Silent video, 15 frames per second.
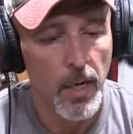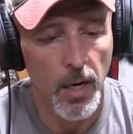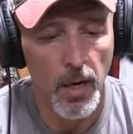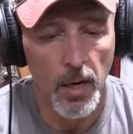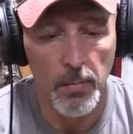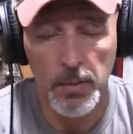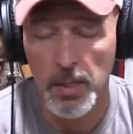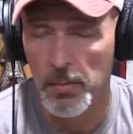
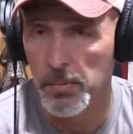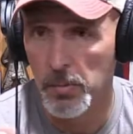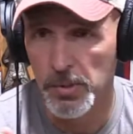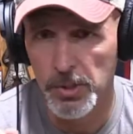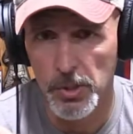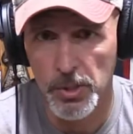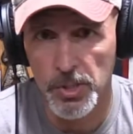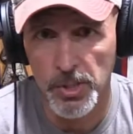Comes
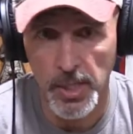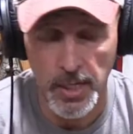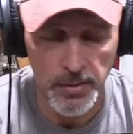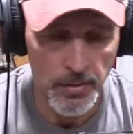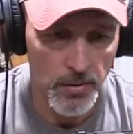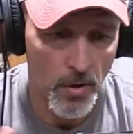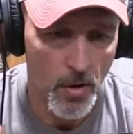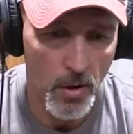with your
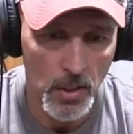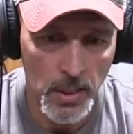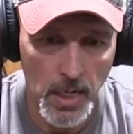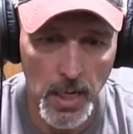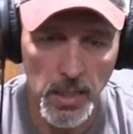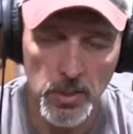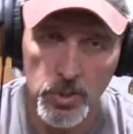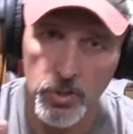standard hard
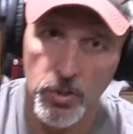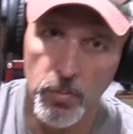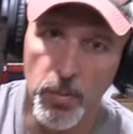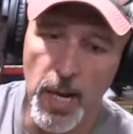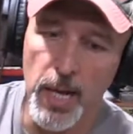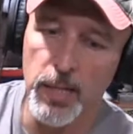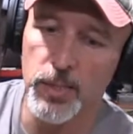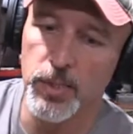case, 2
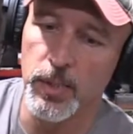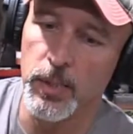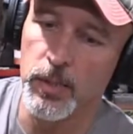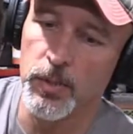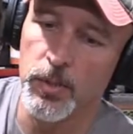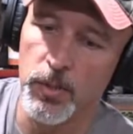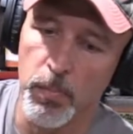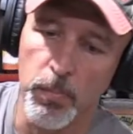
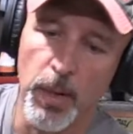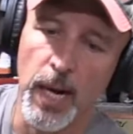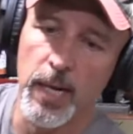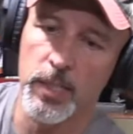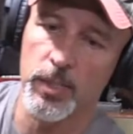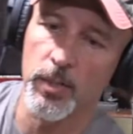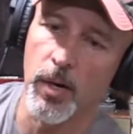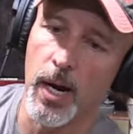magazines, your
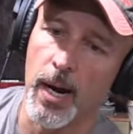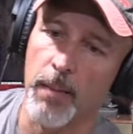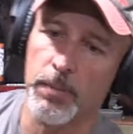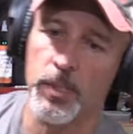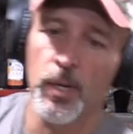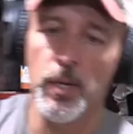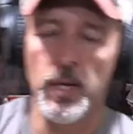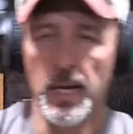back
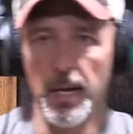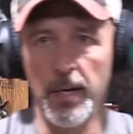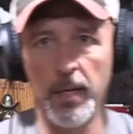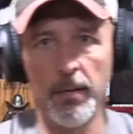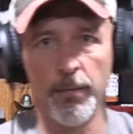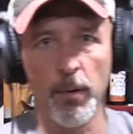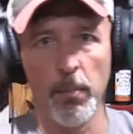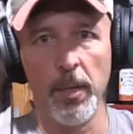straps, and
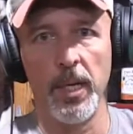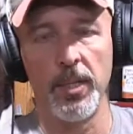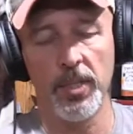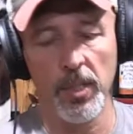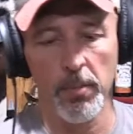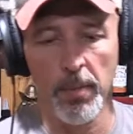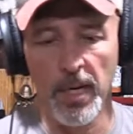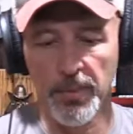
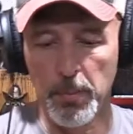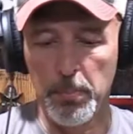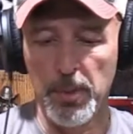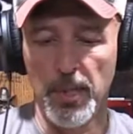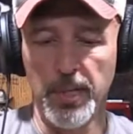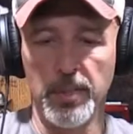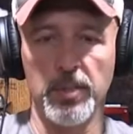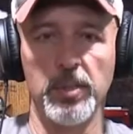information about the
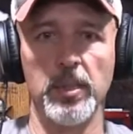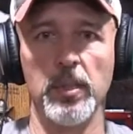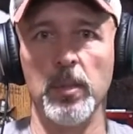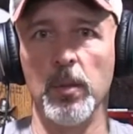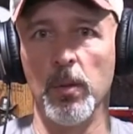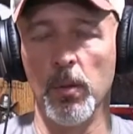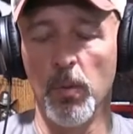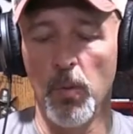plates that
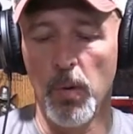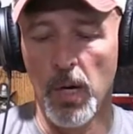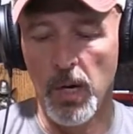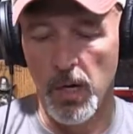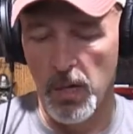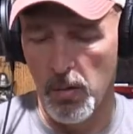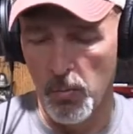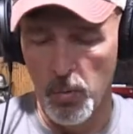you
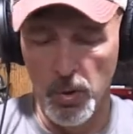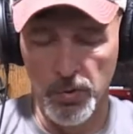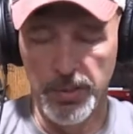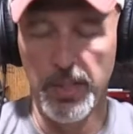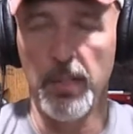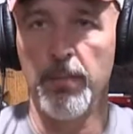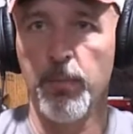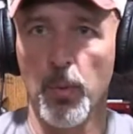will
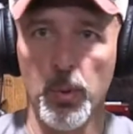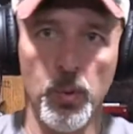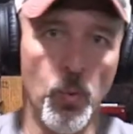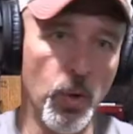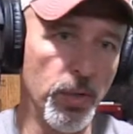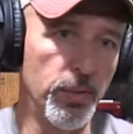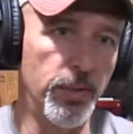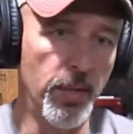need for
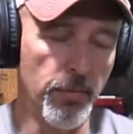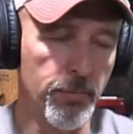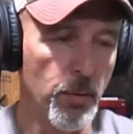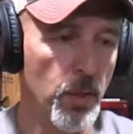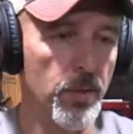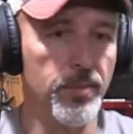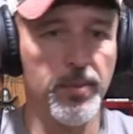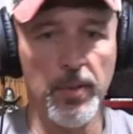your
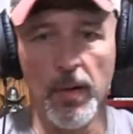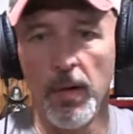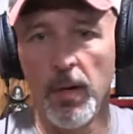different